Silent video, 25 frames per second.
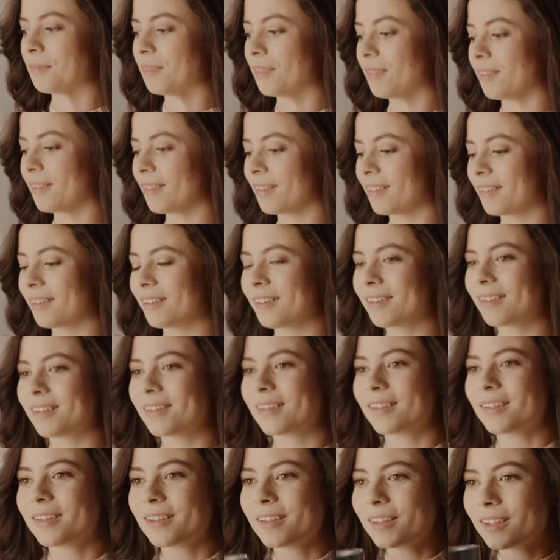
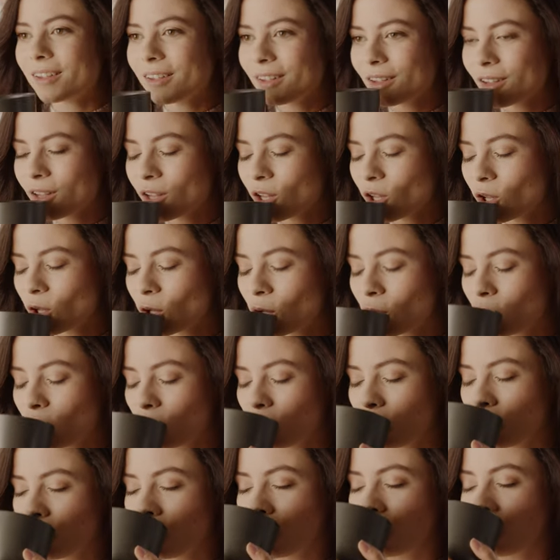
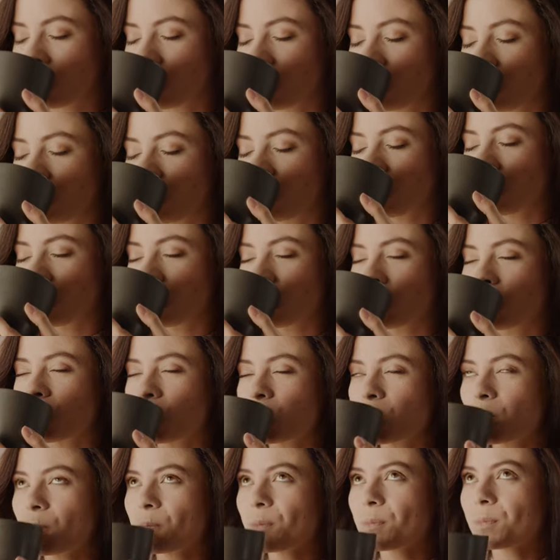
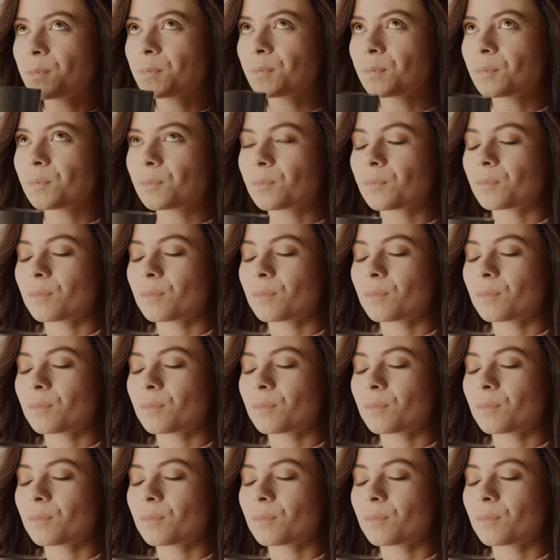No one is speaking in this clip.